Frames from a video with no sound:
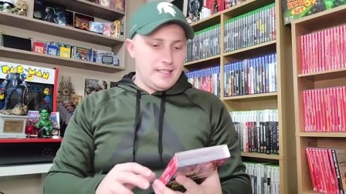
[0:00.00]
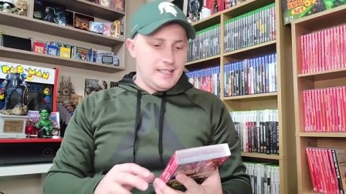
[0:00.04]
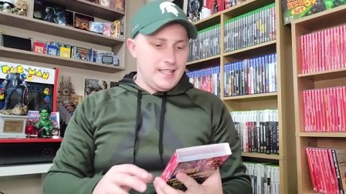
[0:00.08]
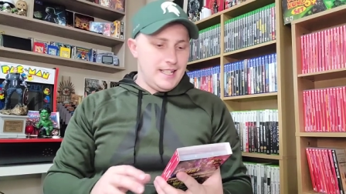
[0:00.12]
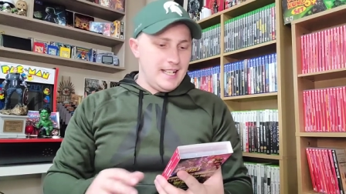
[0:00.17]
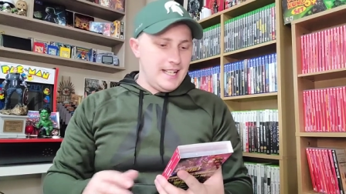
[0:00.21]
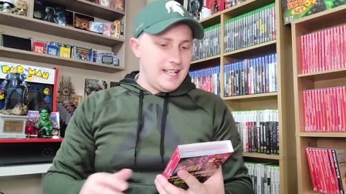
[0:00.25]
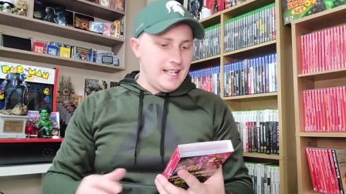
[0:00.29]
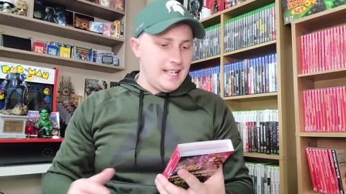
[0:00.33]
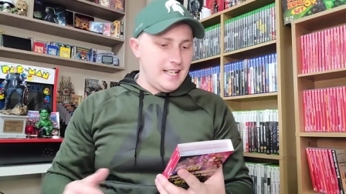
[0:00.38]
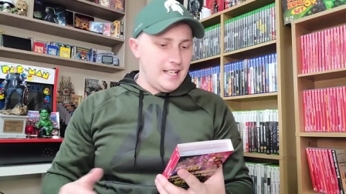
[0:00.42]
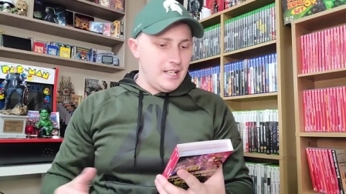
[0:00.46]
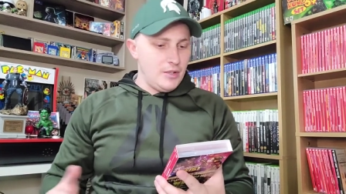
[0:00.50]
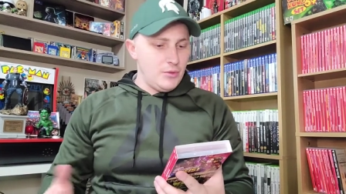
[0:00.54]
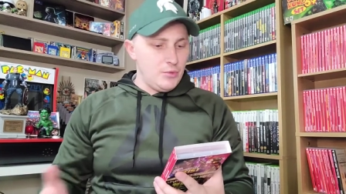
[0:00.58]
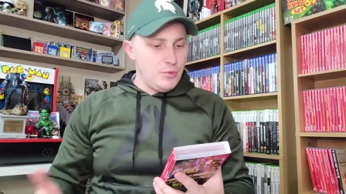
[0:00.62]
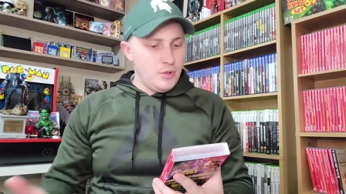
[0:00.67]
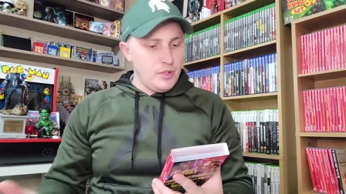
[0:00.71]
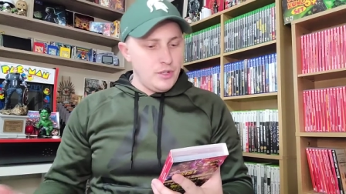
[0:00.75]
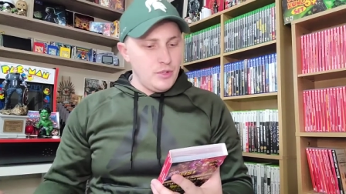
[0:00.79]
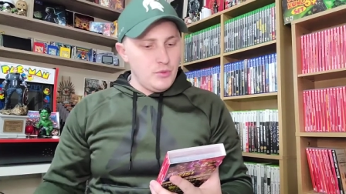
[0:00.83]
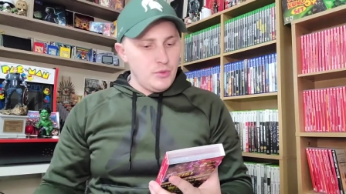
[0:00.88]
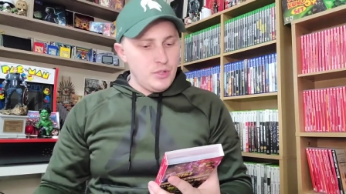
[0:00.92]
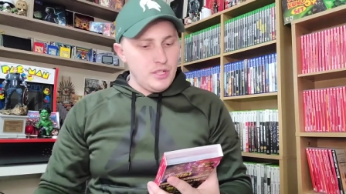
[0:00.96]
ah,
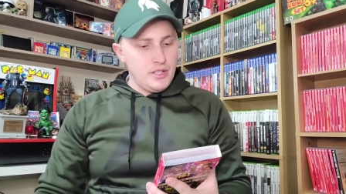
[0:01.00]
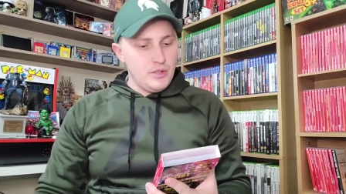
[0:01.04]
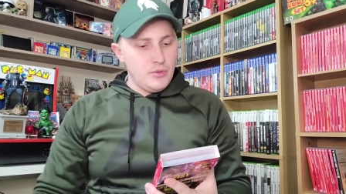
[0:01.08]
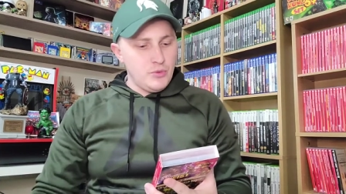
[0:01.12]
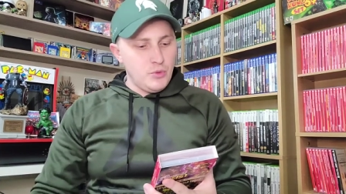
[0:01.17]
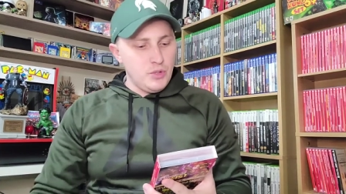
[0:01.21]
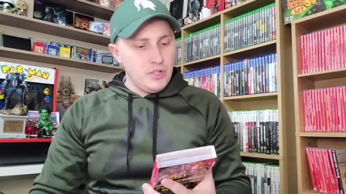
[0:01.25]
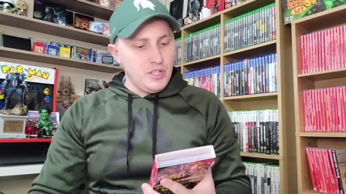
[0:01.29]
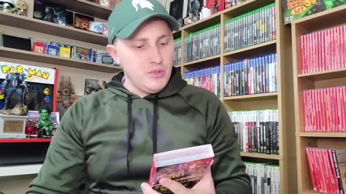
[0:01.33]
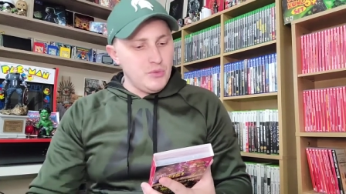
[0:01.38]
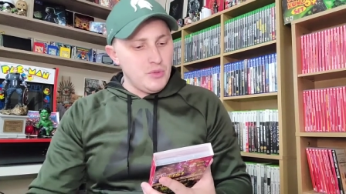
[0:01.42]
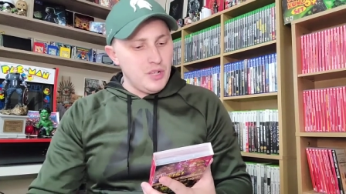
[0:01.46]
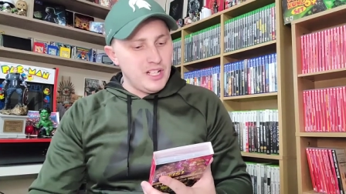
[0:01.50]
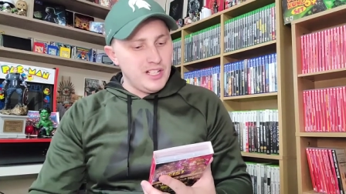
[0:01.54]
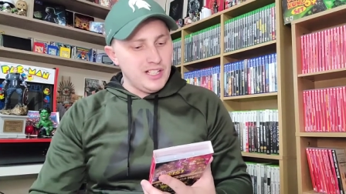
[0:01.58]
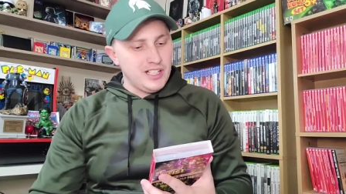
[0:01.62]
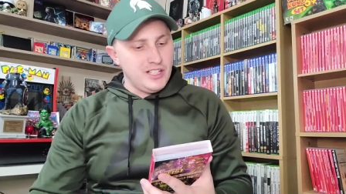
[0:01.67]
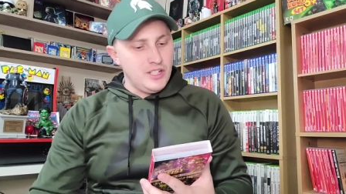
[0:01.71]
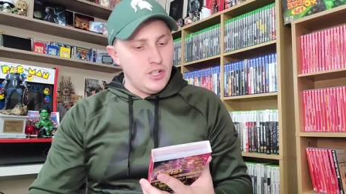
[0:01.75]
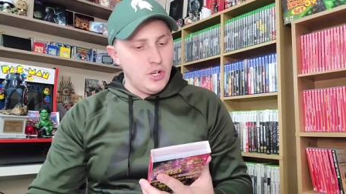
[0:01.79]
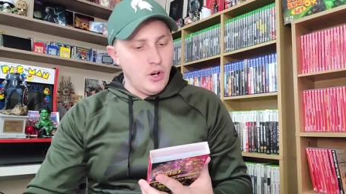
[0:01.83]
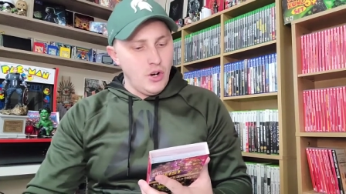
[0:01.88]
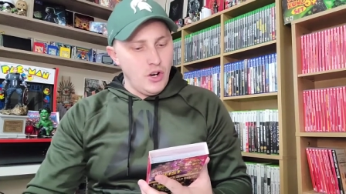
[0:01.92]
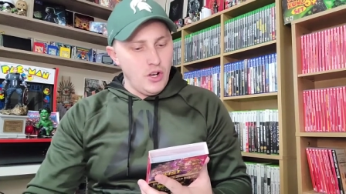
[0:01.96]
what, what, do you what do you want to
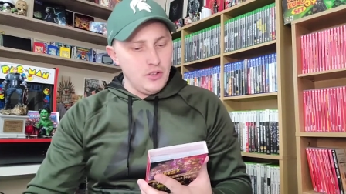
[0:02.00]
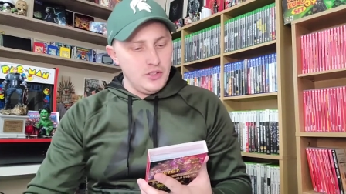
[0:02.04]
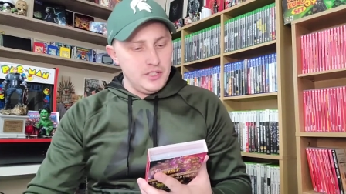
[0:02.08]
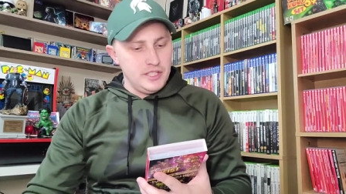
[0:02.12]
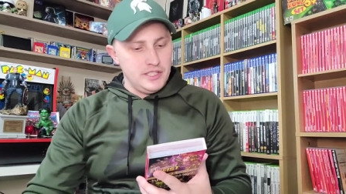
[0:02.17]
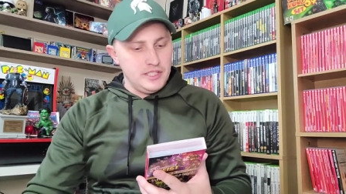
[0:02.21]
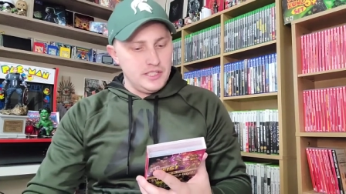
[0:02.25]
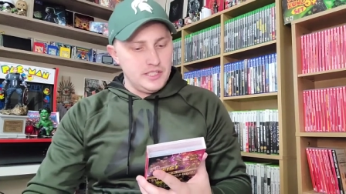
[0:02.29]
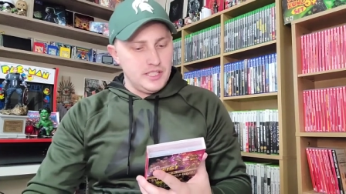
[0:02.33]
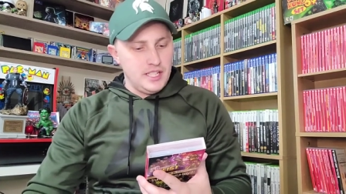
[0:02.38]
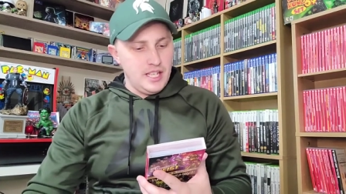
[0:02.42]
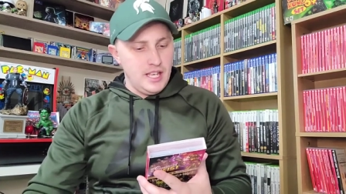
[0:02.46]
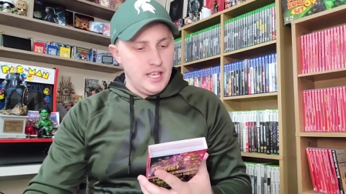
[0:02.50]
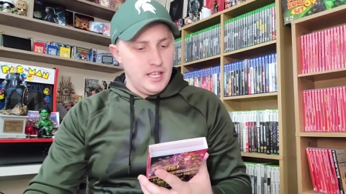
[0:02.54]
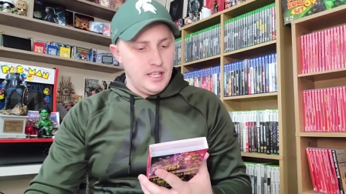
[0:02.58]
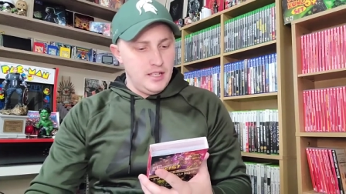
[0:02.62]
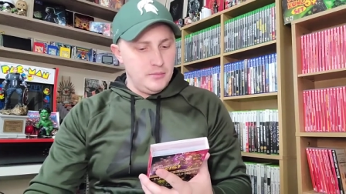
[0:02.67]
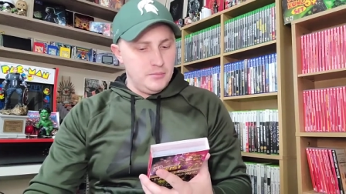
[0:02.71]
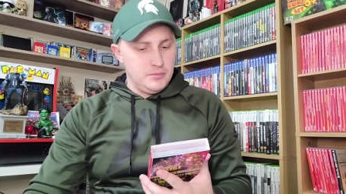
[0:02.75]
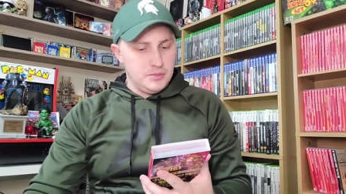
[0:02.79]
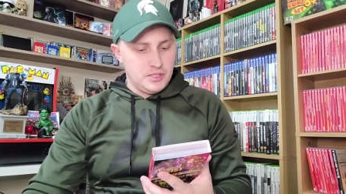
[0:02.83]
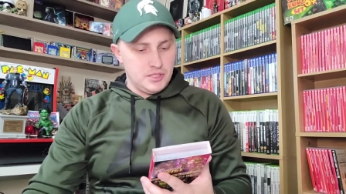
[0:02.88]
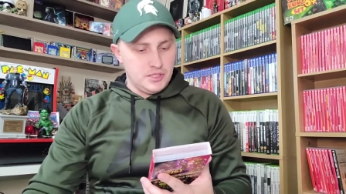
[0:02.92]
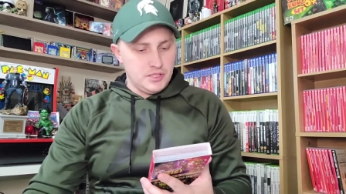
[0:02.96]
call these
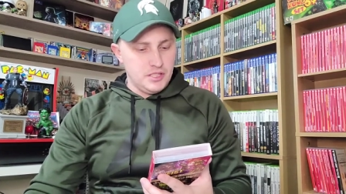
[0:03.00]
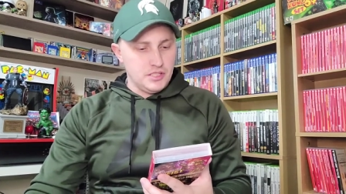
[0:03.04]
games?